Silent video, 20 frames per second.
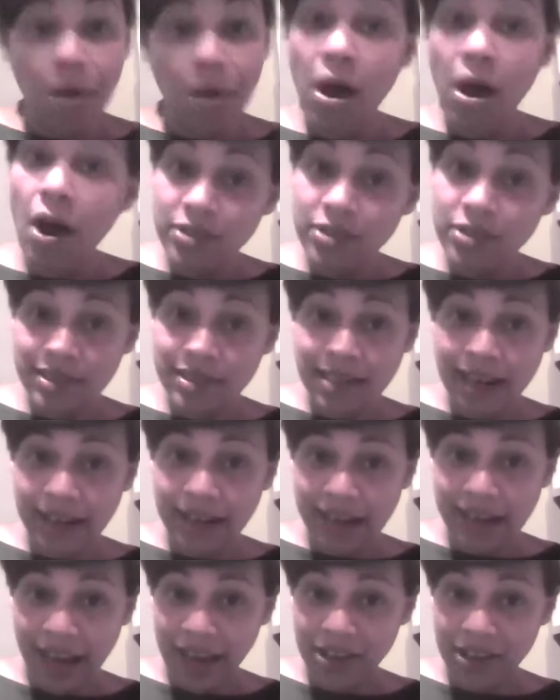host
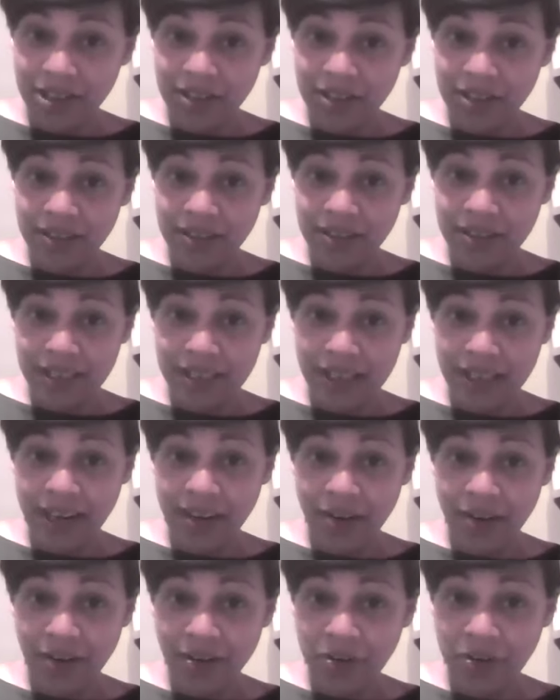delegations
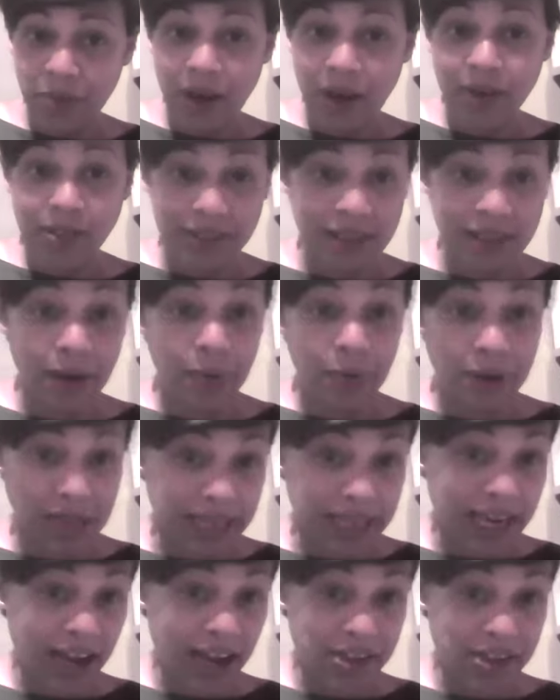here as well, so that we're
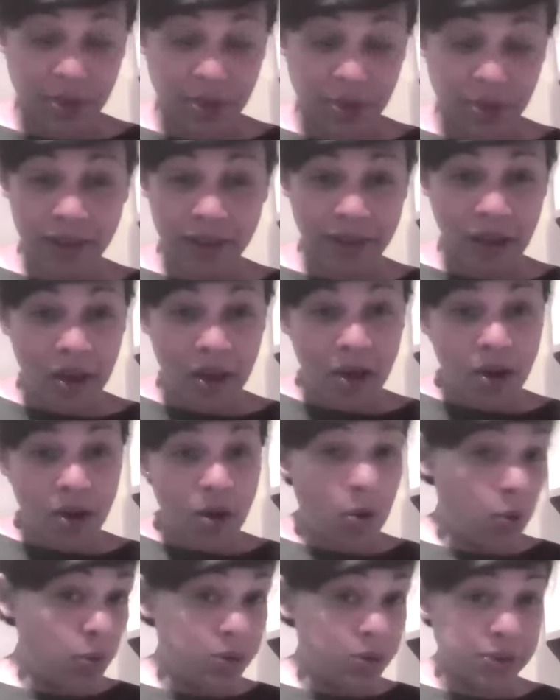engaging with
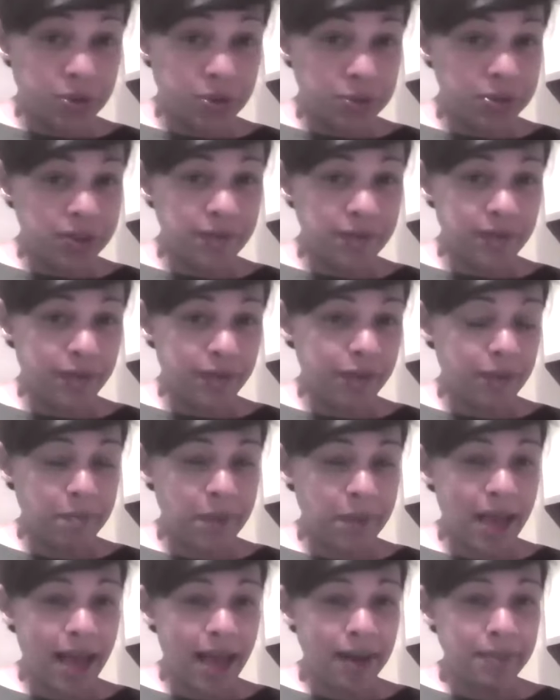all sorts of different
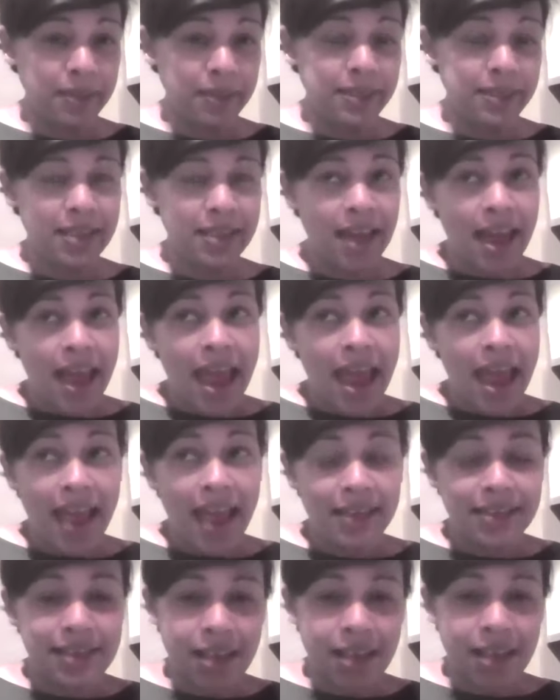parliaments.
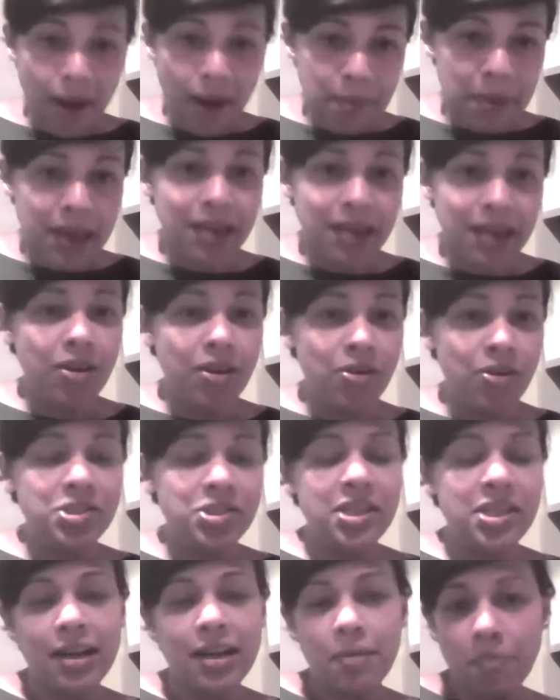as the IPU
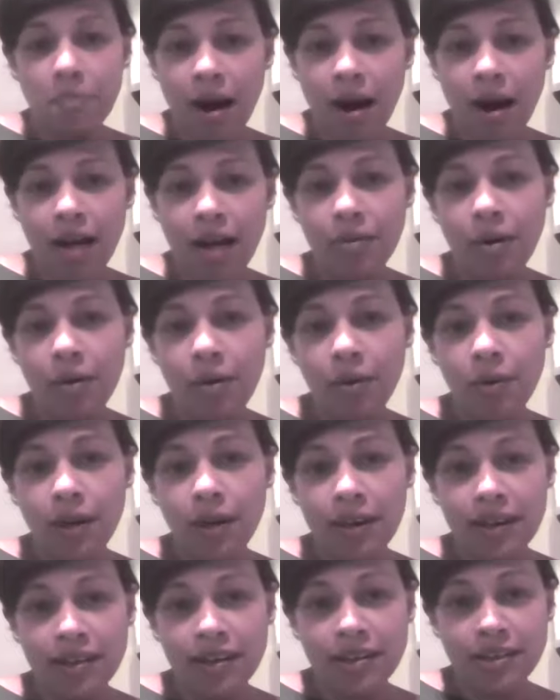chair, my role
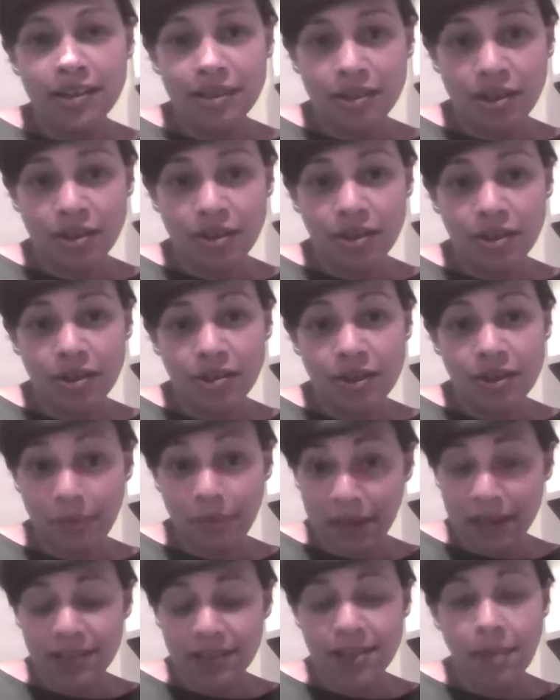is to do
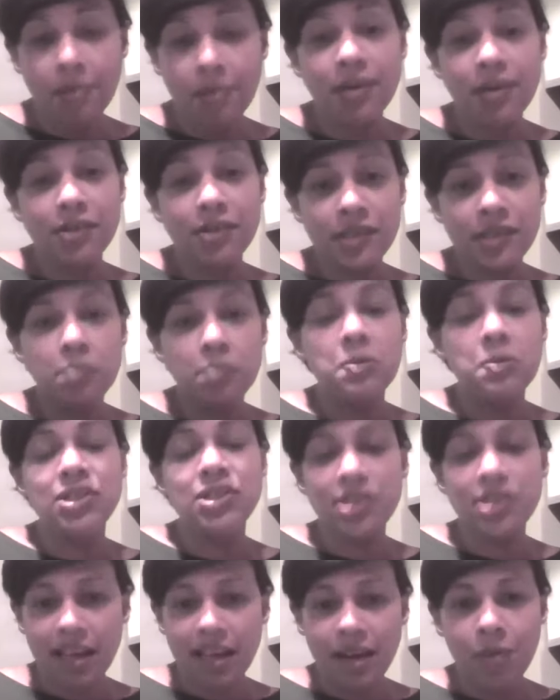something similar,
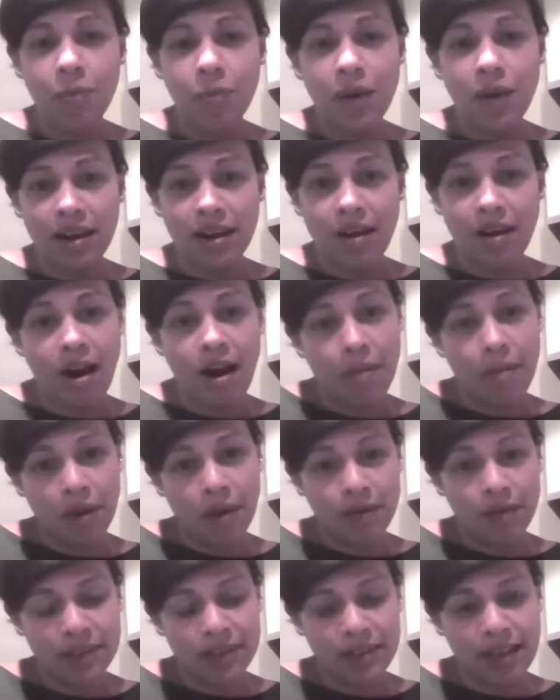especially when I'm
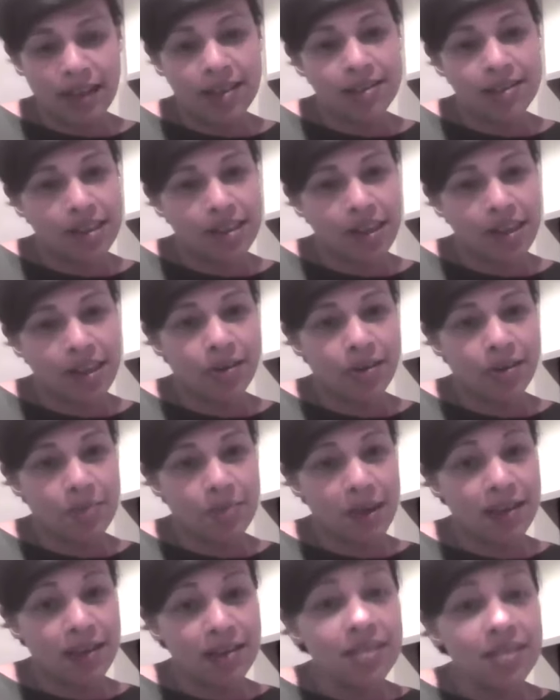overseas at those
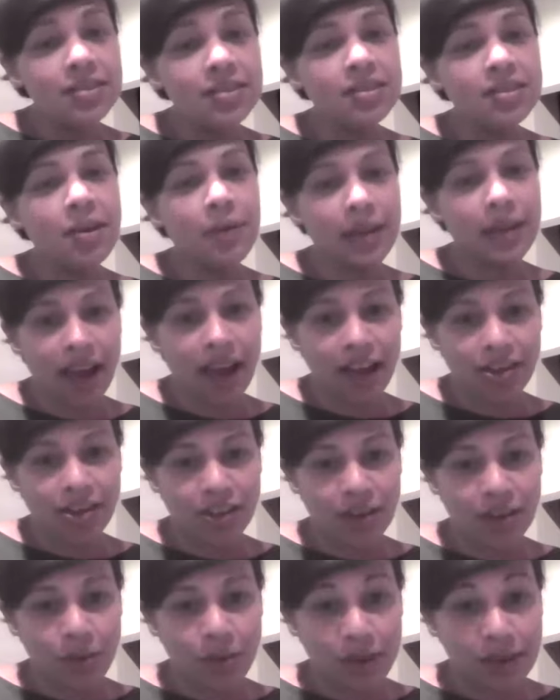meetings, so
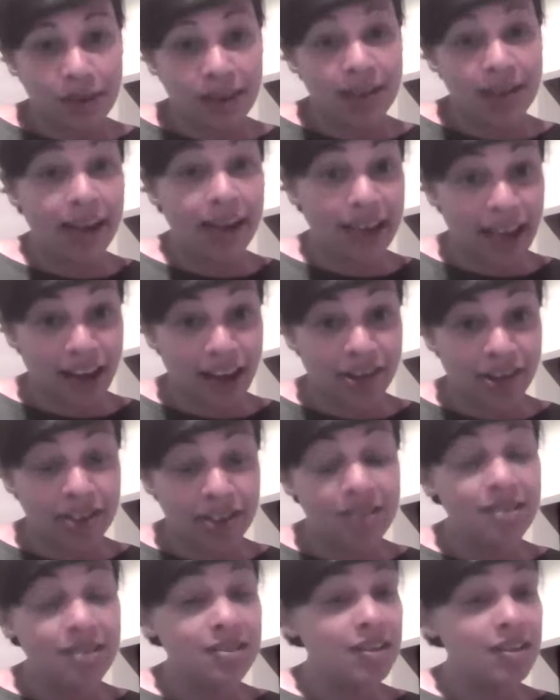engaging with the
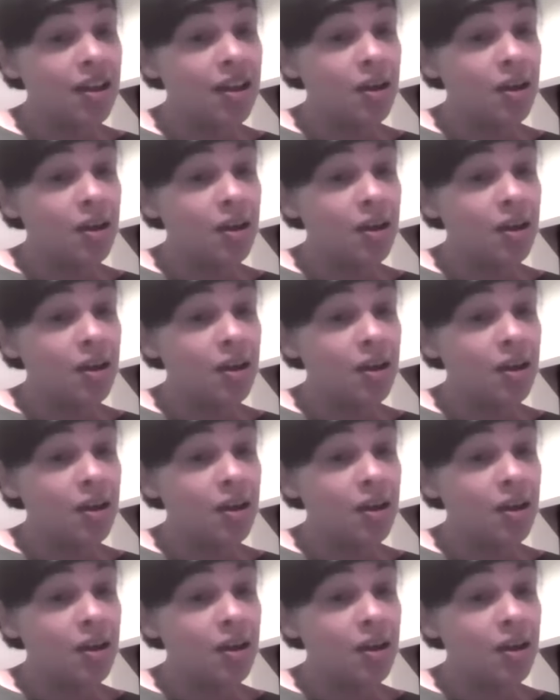delegations,